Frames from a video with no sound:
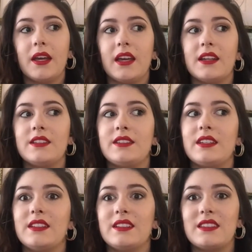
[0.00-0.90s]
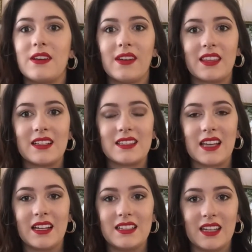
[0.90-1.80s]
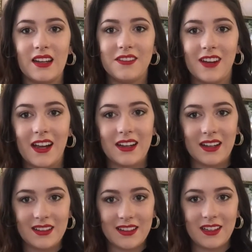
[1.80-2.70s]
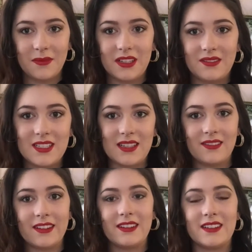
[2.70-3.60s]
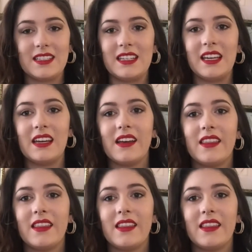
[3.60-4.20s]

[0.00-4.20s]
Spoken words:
And in sewing this, I did find a little bit of a difficulty.